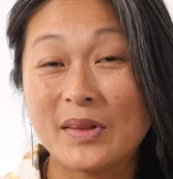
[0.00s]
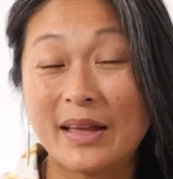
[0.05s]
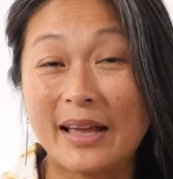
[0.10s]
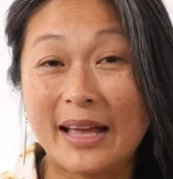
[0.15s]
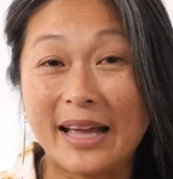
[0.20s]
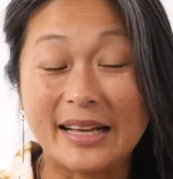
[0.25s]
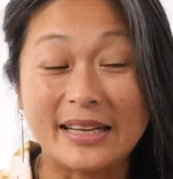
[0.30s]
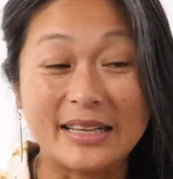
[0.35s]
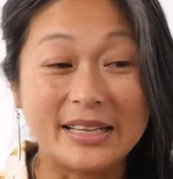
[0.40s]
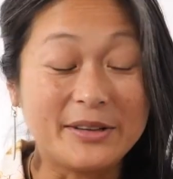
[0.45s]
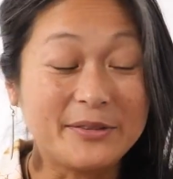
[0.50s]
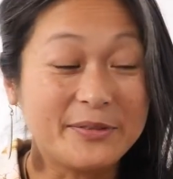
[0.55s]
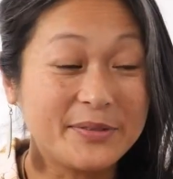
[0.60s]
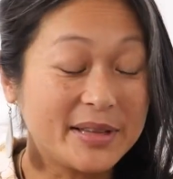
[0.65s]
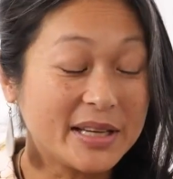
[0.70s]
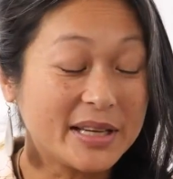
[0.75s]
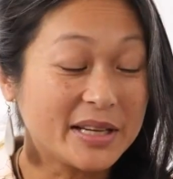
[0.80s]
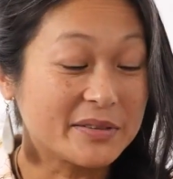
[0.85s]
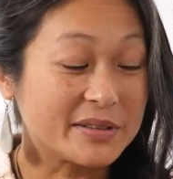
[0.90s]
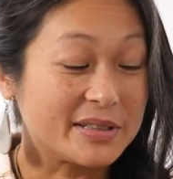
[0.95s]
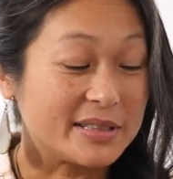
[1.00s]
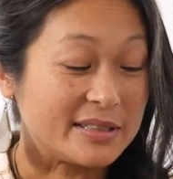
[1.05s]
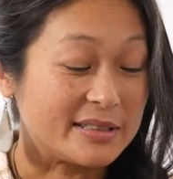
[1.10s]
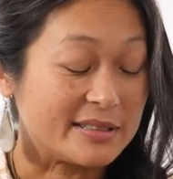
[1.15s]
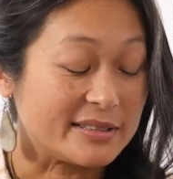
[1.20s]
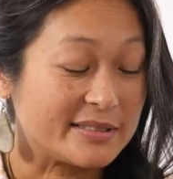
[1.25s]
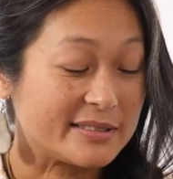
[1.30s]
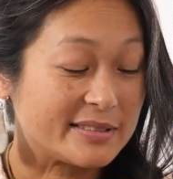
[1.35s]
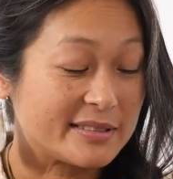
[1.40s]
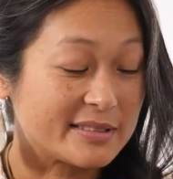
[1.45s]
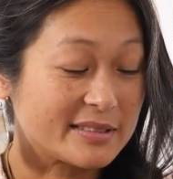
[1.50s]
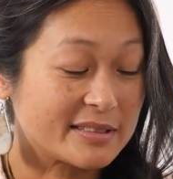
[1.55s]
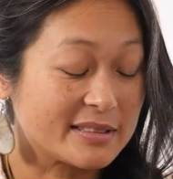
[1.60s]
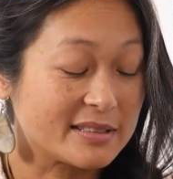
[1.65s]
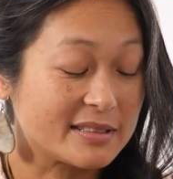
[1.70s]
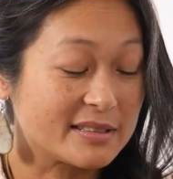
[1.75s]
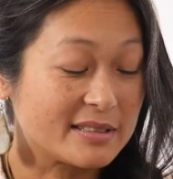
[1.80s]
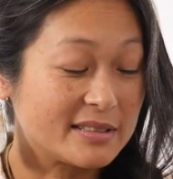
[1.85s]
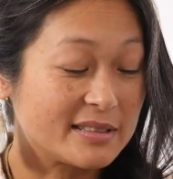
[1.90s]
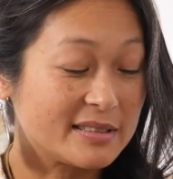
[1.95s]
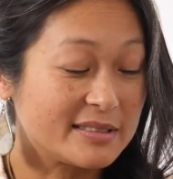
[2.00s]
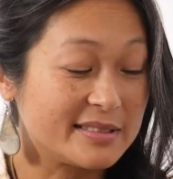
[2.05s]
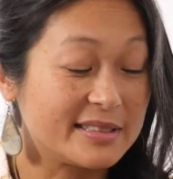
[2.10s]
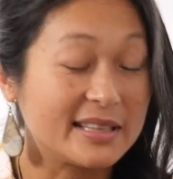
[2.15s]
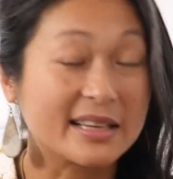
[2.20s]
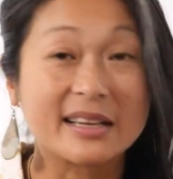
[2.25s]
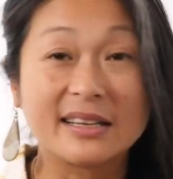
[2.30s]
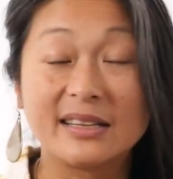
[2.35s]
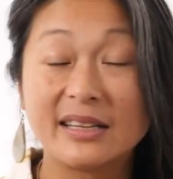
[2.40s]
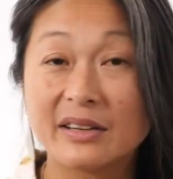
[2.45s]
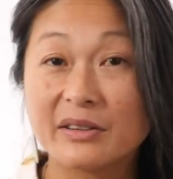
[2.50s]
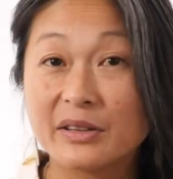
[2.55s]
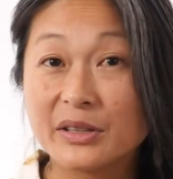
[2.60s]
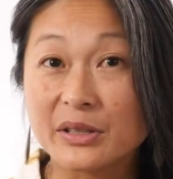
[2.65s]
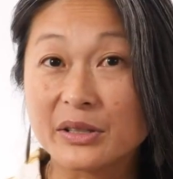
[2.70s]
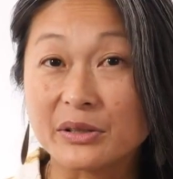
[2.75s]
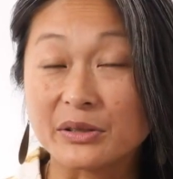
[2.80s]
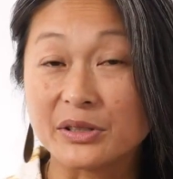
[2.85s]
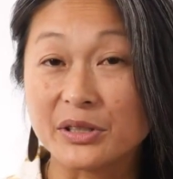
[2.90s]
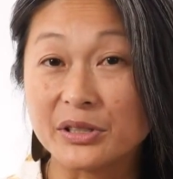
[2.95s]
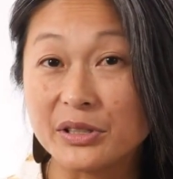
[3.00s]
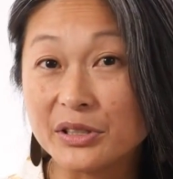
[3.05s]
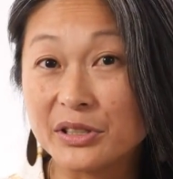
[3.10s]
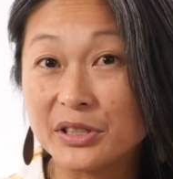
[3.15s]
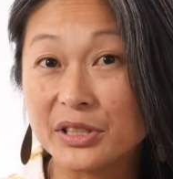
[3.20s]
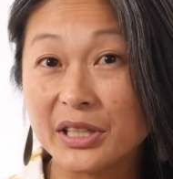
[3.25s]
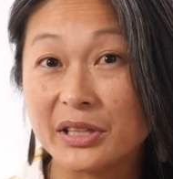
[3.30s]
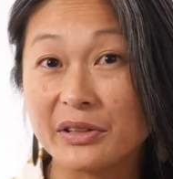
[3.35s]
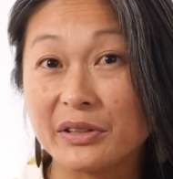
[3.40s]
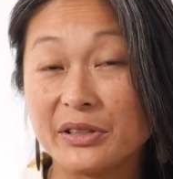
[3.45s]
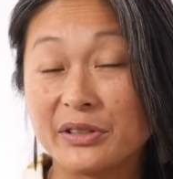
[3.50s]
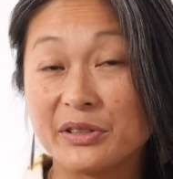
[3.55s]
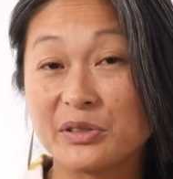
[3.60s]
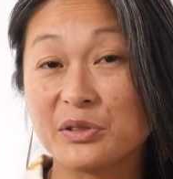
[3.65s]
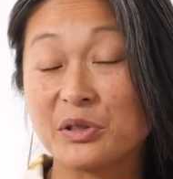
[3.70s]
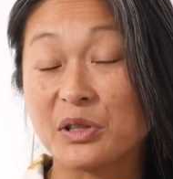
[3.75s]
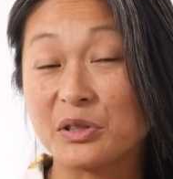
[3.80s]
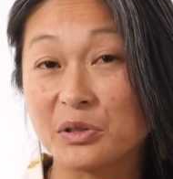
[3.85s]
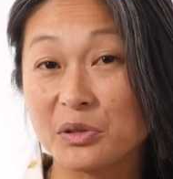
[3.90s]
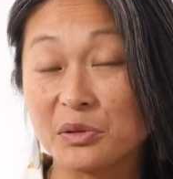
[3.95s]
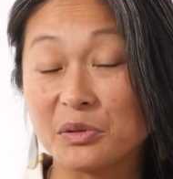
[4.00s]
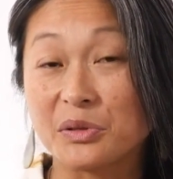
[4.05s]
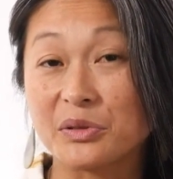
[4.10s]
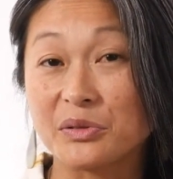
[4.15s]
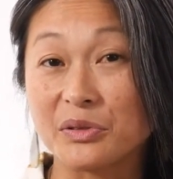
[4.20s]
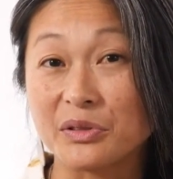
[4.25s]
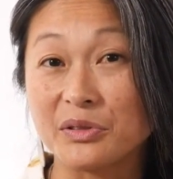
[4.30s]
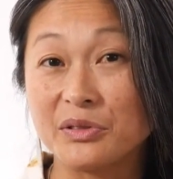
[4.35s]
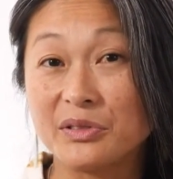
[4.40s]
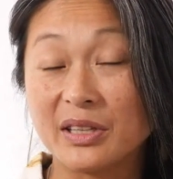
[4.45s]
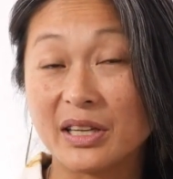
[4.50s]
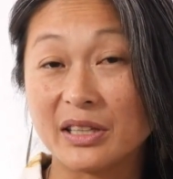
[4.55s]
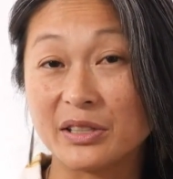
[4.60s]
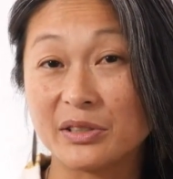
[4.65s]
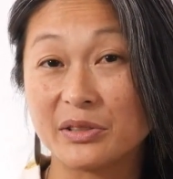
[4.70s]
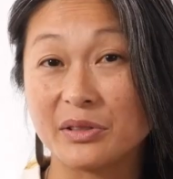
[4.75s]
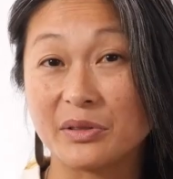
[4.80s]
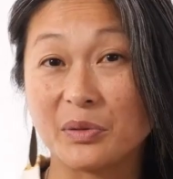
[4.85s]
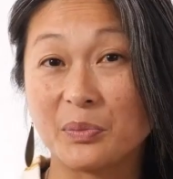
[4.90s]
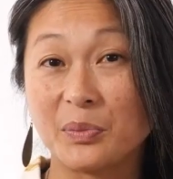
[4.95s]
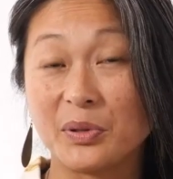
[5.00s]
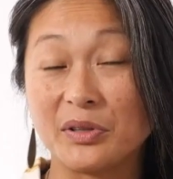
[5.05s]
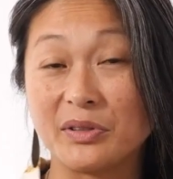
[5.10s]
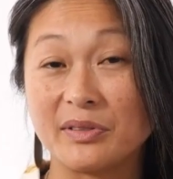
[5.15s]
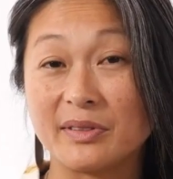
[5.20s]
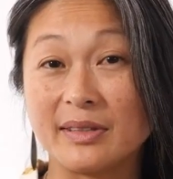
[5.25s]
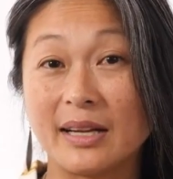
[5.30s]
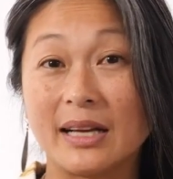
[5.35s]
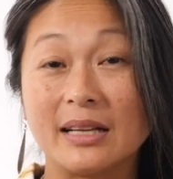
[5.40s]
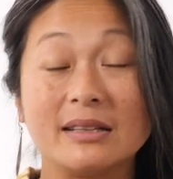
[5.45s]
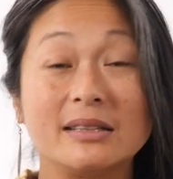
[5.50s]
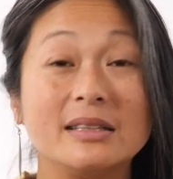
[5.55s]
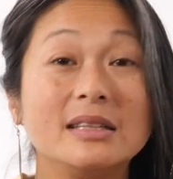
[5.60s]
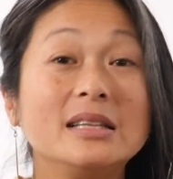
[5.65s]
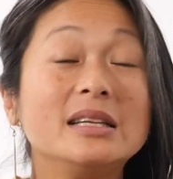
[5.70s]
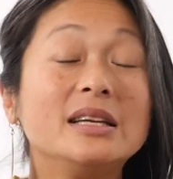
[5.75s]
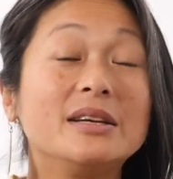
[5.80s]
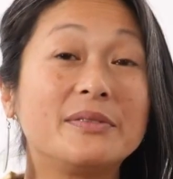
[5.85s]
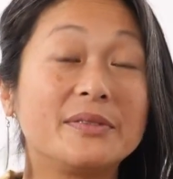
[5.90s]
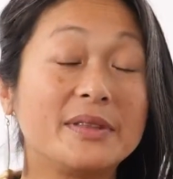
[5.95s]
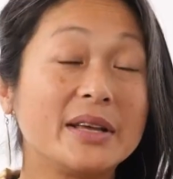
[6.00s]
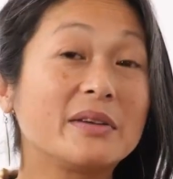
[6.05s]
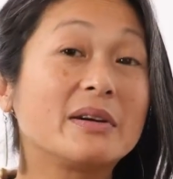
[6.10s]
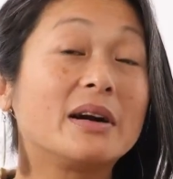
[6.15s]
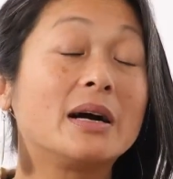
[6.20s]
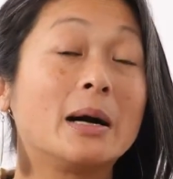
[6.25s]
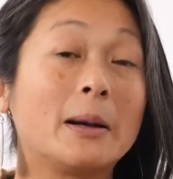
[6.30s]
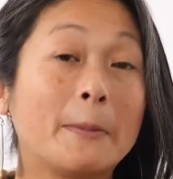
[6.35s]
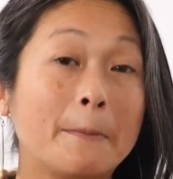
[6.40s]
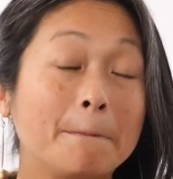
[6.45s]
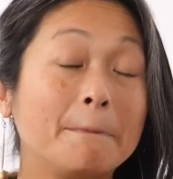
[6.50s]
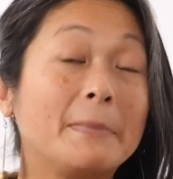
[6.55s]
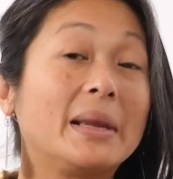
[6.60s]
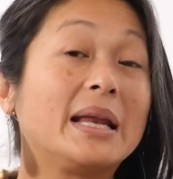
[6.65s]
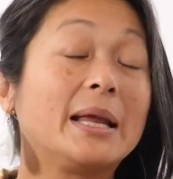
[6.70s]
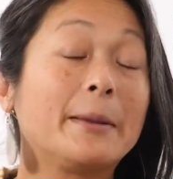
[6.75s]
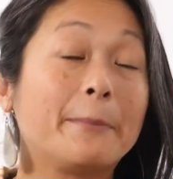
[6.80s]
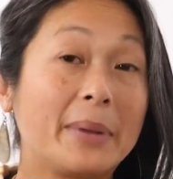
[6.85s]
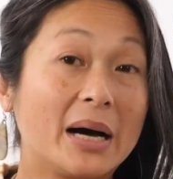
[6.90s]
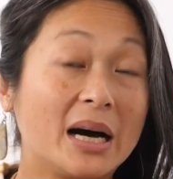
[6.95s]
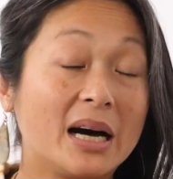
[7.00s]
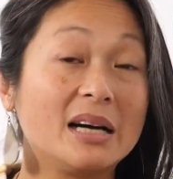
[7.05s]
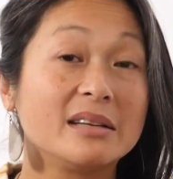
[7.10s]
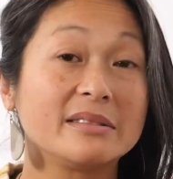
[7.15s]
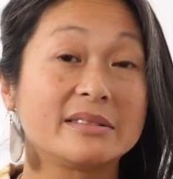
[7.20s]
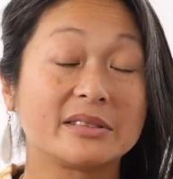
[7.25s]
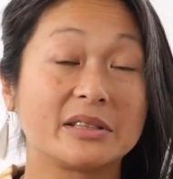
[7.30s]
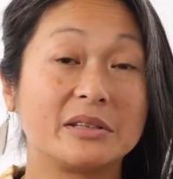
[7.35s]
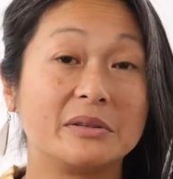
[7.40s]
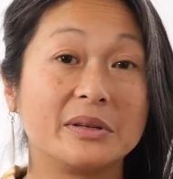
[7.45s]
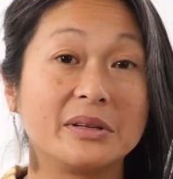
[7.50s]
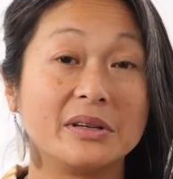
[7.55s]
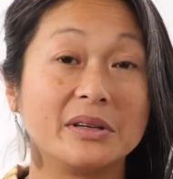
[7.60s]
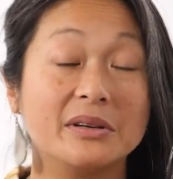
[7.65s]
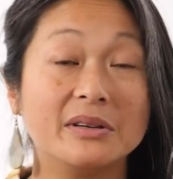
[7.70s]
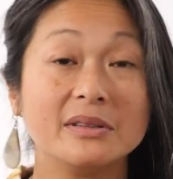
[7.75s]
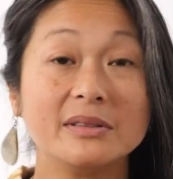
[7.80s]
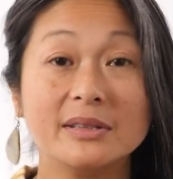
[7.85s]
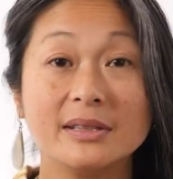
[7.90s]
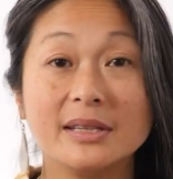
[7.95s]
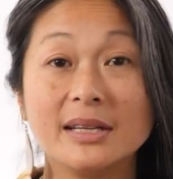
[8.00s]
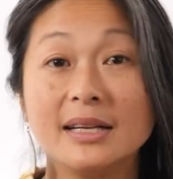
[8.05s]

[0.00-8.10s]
And if there is secondary or tertiary structural dissociation of the personality, if there are many parts going on,